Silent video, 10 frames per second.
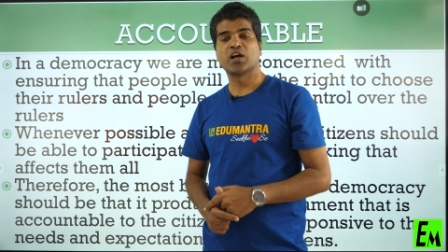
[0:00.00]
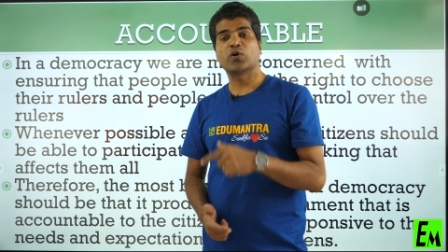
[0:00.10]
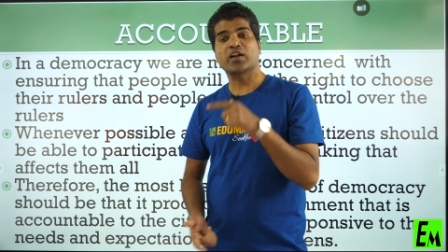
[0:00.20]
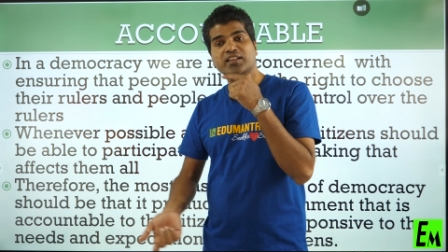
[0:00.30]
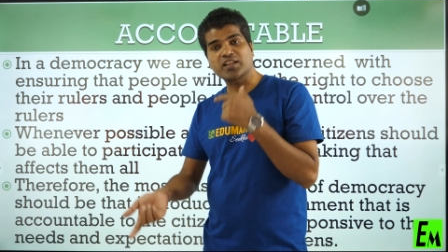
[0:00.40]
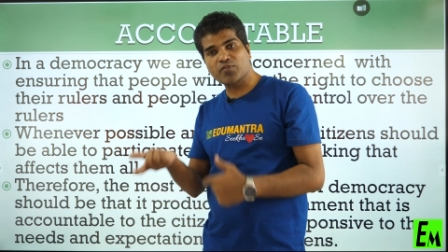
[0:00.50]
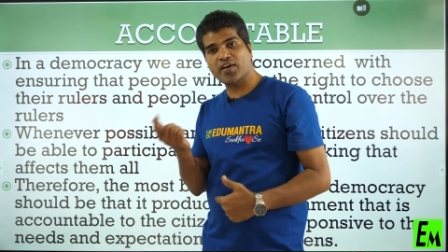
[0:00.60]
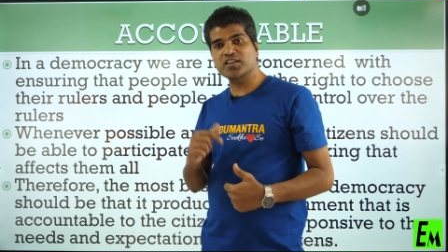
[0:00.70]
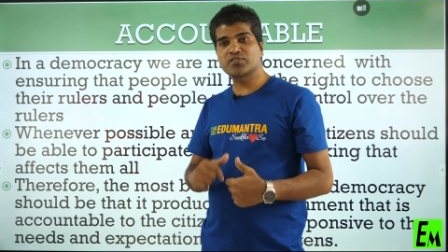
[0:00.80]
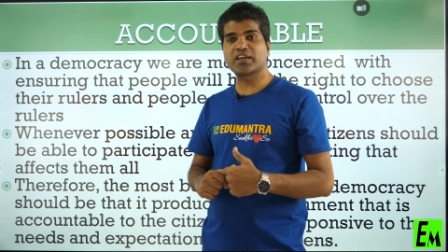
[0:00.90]
or
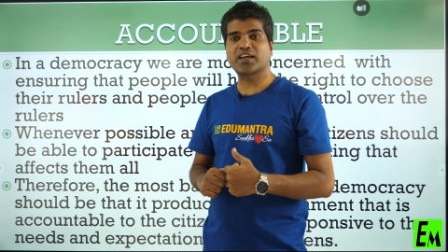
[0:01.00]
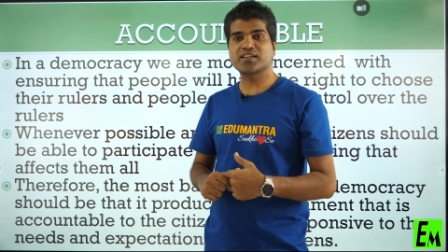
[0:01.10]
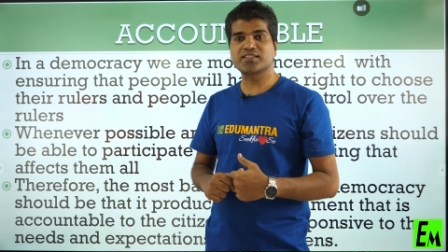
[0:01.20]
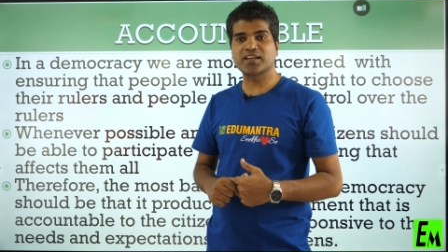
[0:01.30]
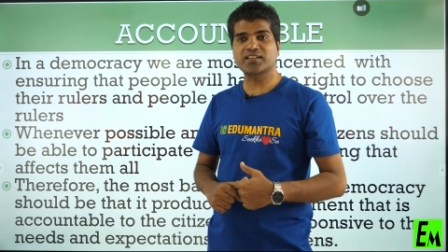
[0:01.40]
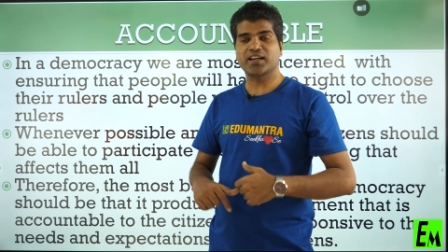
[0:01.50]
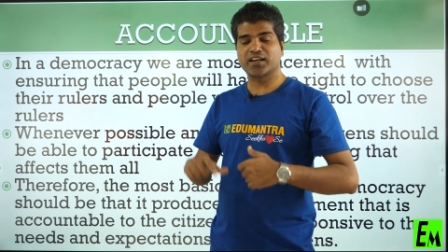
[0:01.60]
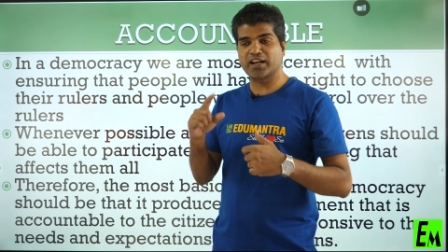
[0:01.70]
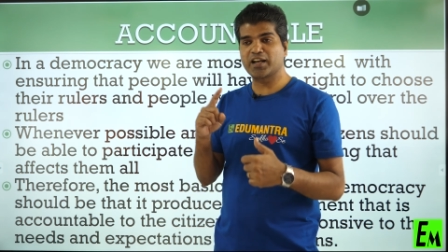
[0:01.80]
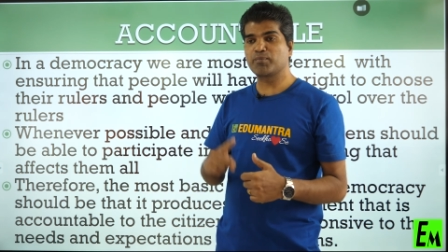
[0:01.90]
otherwise we can say that
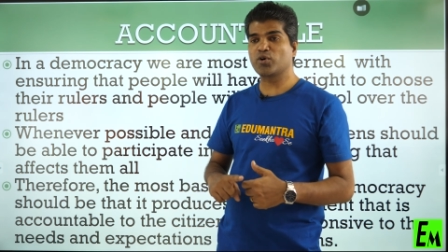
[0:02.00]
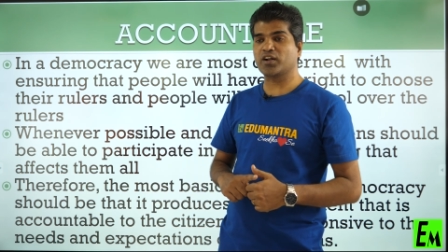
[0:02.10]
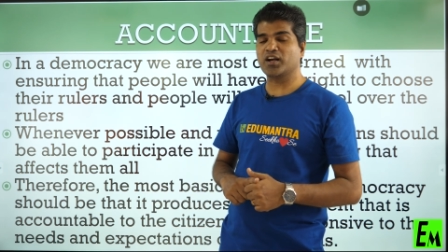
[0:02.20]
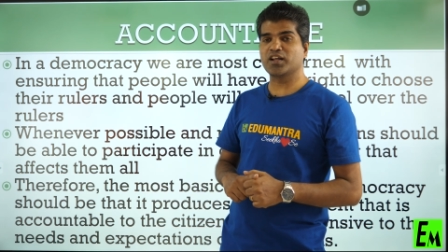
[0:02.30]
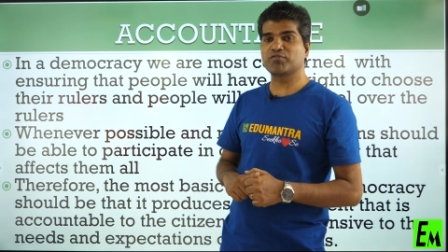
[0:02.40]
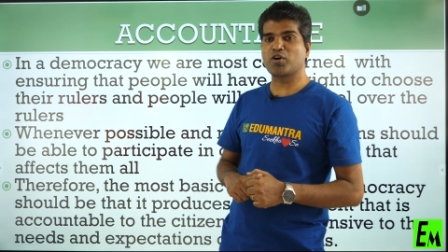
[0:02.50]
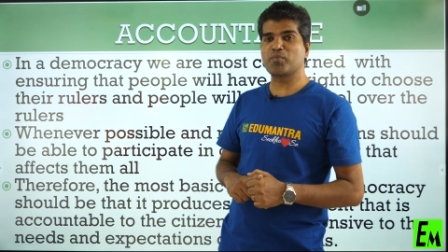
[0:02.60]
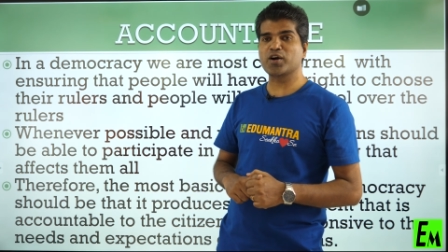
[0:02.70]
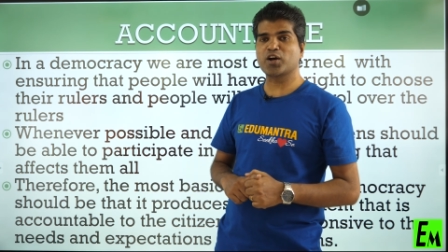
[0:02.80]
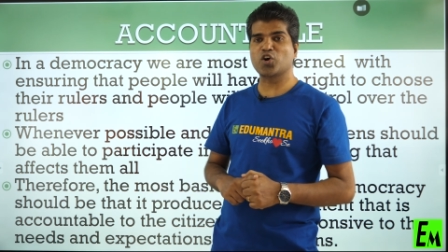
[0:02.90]
in a democratic
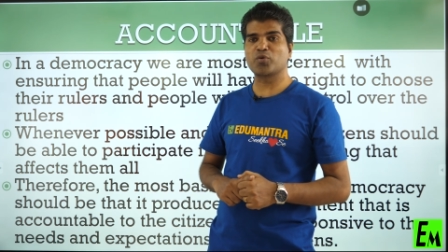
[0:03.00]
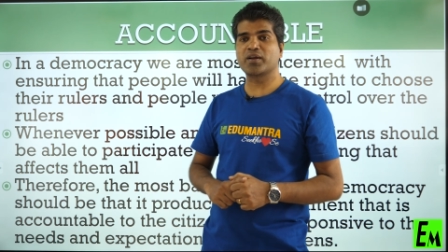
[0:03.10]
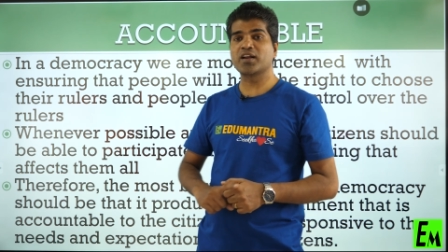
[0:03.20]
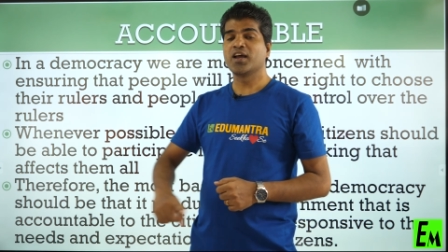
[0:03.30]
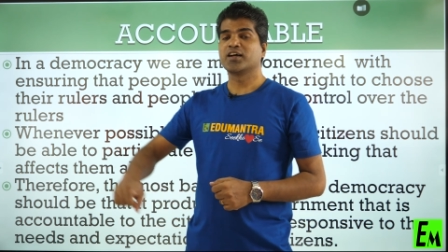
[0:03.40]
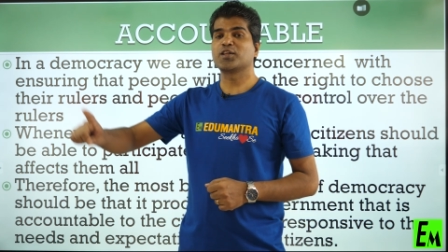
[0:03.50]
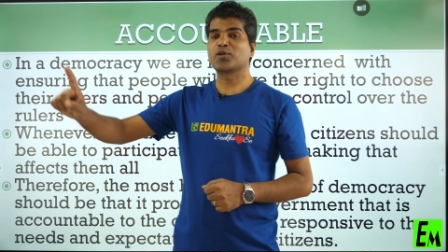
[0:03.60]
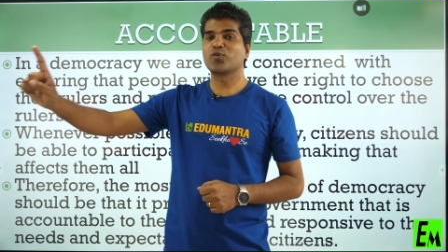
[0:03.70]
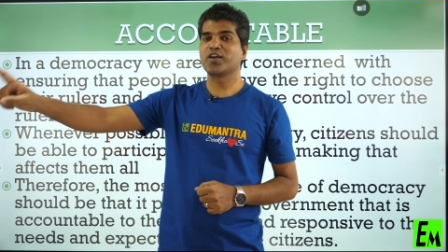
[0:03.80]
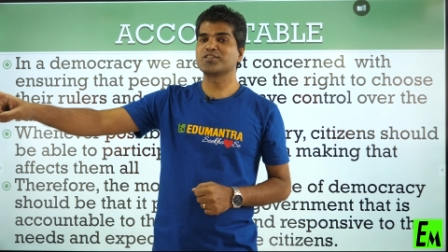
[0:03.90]
form of government the
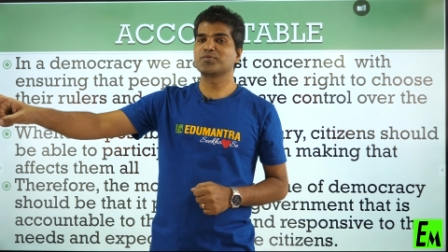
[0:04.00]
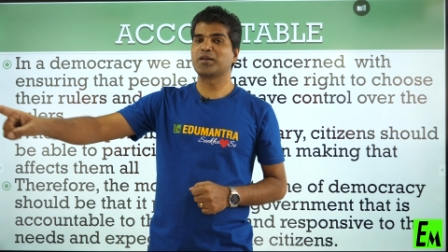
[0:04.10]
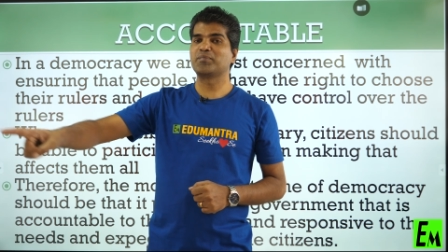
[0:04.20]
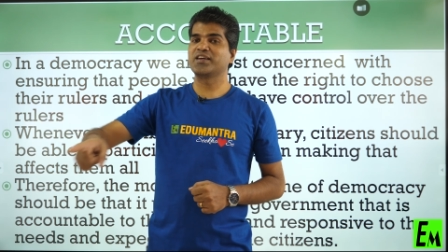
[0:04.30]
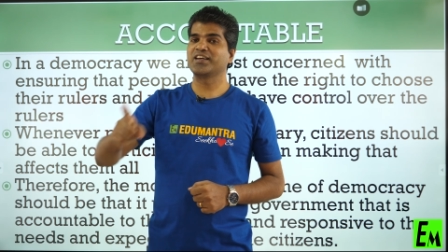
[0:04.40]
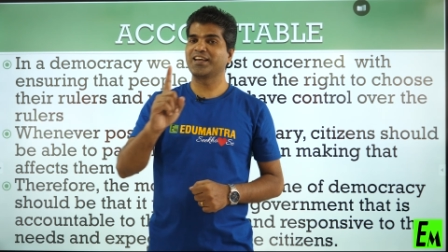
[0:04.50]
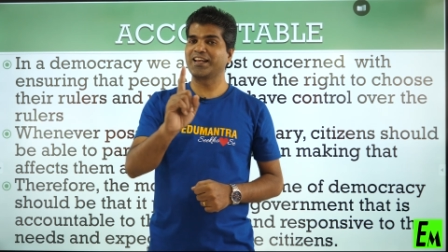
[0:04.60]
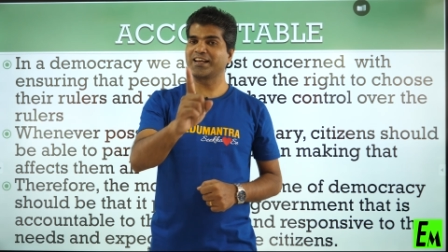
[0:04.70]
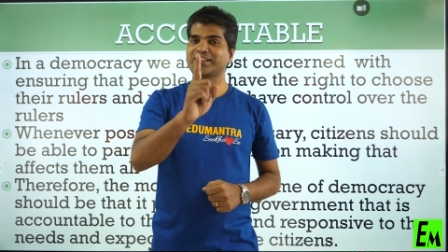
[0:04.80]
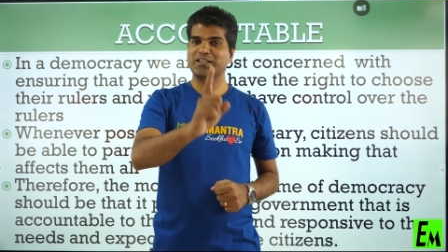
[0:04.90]
rulers will be
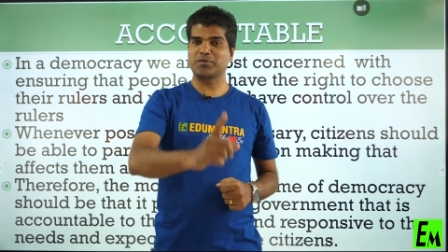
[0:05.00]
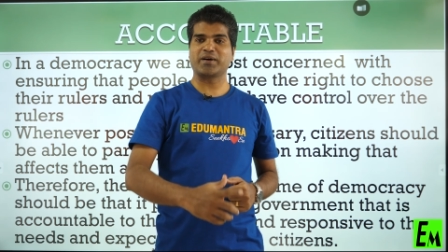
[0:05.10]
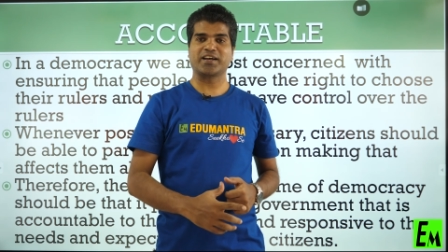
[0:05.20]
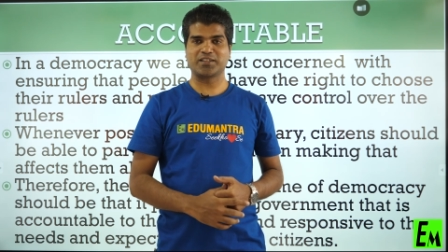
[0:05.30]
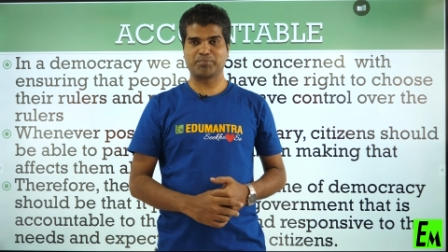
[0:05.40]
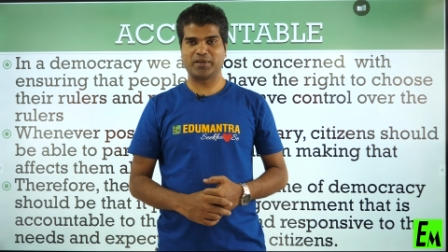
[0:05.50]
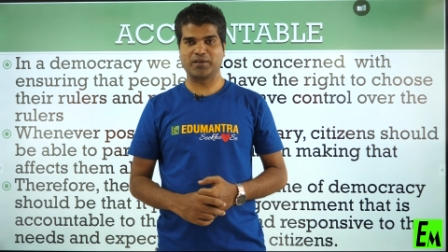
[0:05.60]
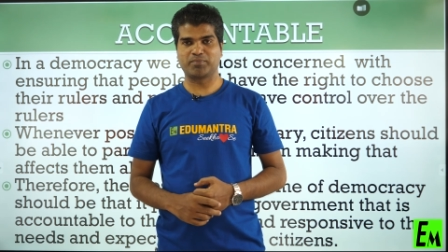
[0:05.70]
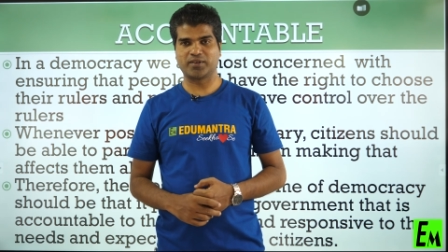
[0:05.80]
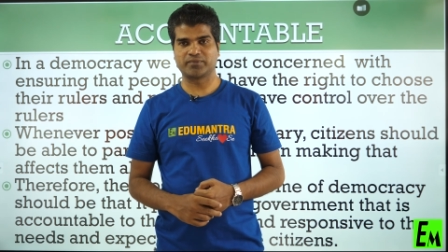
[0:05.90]
elected by the
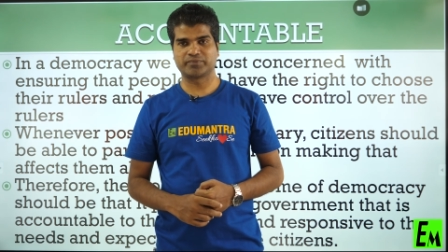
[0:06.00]
people.